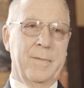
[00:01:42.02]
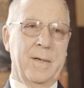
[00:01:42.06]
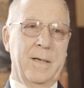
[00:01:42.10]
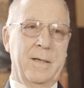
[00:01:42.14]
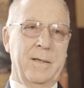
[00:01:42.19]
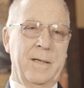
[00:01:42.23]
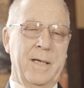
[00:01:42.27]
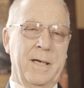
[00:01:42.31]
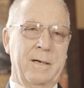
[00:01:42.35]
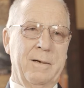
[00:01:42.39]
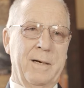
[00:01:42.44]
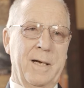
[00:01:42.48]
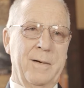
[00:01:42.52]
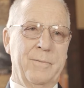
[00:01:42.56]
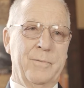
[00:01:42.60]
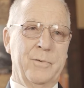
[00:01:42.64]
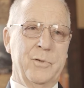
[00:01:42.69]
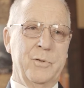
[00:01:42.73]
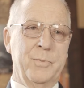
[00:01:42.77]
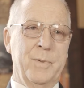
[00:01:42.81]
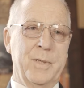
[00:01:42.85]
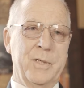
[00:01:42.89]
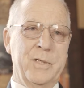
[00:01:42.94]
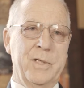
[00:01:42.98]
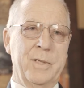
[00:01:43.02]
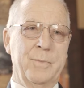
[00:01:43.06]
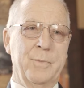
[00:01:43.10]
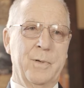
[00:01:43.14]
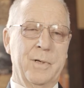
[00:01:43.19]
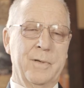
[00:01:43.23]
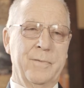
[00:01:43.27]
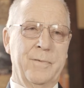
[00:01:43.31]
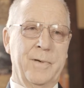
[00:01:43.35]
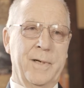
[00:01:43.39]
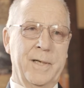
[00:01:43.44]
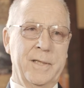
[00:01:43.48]
The aircraft was specially
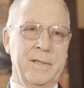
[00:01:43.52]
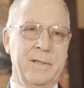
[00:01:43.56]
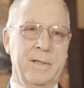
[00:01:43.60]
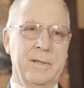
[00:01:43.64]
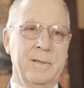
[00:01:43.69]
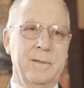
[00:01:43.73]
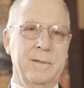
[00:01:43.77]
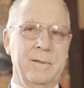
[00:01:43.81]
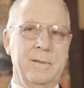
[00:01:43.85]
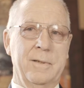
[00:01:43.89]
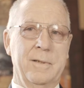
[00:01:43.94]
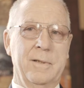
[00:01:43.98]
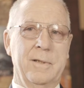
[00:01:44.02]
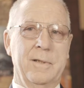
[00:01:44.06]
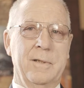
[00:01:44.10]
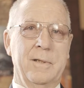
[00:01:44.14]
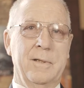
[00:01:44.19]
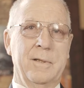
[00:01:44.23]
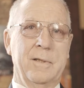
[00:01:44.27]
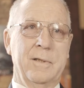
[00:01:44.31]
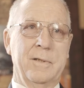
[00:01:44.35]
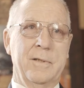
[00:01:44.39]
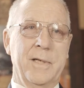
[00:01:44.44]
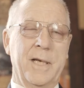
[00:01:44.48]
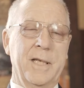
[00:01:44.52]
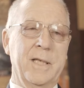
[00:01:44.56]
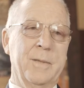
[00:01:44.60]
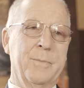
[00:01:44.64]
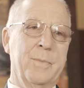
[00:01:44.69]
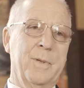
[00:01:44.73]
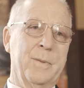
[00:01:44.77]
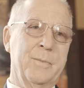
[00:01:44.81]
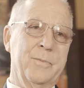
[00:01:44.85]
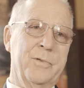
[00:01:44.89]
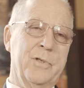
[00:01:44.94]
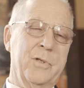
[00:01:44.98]
modified to take the
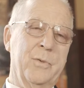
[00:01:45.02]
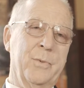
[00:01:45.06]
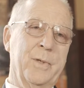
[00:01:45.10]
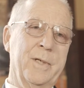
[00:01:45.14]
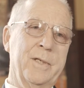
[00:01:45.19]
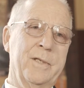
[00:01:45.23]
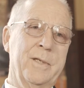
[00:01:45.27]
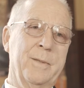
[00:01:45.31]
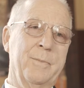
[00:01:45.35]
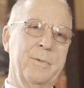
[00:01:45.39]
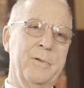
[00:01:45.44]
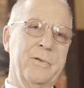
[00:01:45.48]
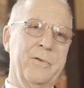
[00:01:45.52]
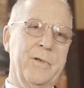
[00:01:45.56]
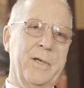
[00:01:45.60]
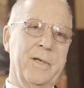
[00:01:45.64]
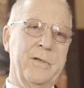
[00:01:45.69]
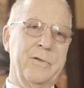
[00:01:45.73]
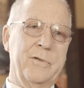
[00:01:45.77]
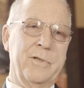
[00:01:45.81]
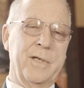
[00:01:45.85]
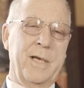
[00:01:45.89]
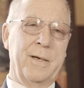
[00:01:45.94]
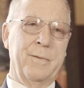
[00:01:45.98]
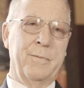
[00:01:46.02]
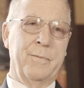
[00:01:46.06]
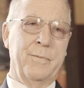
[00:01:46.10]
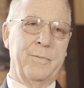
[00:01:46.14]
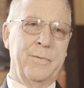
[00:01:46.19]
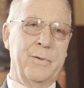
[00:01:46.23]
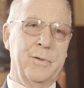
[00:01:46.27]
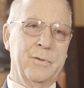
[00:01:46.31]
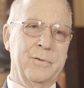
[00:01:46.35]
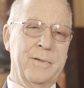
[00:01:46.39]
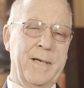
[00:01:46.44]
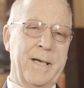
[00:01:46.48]
bombs in the wingtip because they used to have
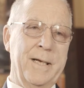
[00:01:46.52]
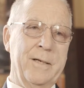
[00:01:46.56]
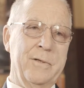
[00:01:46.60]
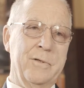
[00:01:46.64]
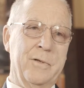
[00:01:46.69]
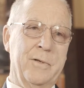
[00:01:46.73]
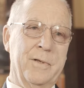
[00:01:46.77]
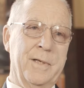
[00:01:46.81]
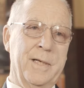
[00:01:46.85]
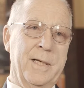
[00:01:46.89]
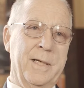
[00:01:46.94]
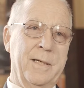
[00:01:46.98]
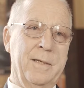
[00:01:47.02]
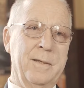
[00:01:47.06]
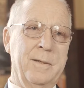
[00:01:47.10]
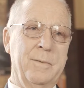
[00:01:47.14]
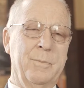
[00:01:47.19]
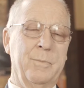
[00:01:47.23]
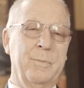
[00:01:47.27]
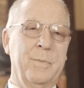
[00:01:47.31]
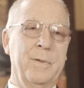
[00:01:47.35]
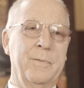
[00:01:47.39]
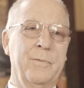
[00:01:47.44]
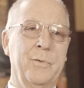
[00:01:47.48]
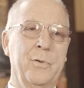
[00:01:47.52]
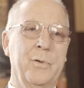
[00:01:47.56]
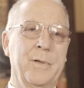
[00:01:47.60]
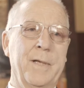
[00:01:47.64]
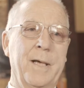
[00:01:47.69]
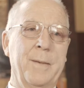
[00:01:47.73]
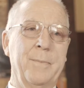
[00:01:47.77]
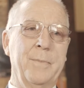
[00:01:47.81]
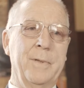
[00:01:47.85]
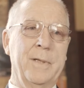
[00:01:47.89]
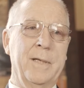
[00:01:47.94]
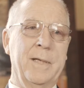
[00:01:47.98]
fuel tanks on there before
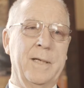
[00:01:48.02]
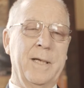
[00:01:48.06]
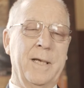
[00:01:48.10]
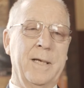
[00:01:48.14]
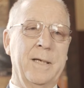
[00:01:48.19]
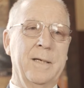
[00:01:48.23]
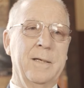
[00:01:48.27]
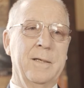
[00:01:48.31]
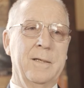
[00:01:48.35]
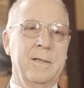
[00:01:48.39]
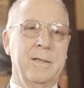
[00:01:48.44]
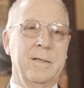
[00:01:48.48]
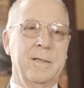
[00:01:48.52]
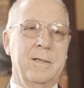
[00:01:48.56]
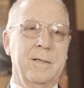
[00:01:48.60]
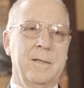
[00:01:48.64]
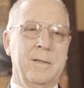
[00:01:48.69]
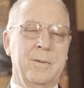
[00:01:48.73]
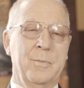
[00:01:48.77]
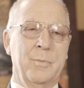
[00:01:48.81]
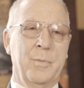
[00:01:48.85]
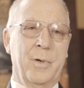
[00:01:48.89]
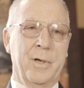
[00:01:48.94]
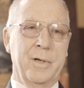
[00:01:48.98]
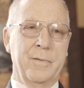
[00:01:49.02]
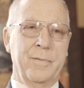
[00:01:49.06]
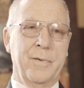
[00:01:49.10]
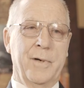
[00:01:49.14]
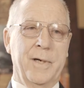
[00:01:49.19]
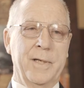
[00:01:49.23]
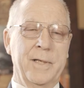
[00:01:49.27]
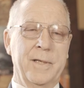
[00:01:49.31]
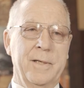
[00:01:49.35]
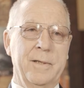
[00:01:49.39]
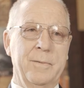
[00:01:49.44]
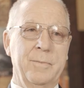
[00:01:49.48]
that, but then they
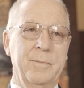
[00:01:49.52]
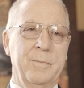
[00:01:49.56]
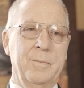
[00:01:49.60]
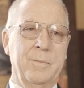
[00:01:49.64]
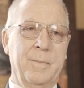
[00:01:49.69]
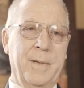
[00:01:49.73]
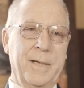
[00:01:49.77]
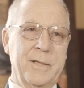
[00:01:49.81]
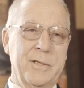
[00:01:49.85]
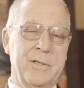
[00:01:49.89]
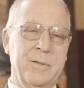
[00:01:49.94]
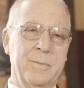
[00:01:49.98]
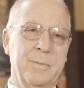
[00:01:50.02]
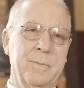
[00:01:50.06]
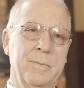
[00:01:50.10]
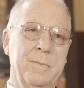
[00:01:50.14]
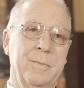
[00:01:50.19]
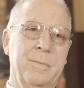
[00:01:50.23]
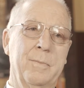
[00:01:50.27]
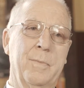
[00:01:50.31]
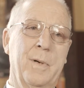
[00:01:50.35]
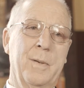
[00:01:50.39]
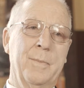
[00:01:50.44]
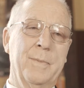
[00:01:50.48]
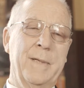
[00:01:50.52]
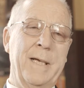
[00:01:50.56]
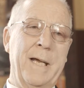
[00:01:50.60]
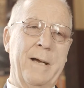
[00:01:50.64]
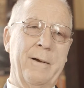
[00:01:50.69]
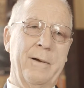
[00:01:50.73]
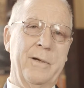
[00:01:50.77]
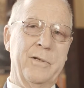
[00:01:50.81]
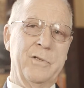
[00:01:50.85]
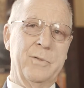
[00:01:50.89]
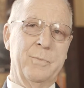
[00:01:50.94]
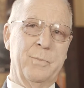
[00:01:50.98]
modified them, made some bomb
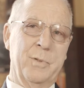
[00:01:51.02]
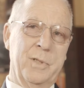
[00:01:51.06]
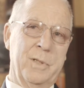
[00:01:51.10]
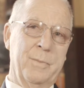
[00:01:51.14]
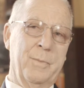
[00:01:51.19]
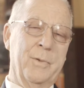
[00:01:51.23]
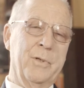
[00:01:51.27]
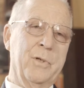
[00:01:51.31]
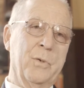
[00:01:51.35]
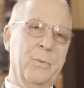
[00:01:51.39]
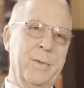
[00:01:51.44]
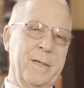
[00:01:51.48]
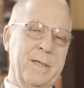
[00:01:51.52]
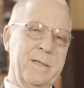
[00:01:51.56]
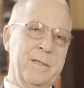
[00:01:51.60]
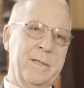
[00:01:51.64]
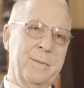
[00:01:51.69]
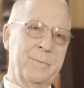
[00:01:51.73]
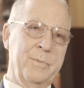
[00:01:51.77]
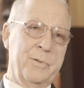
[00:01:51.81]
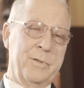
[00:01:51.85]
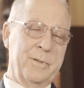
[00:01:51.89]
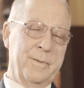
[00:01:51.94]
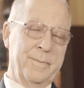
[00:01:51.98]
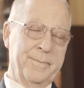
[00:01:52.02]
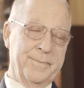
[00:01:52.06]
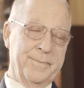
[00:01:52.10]
carriers and put them on the wingtips.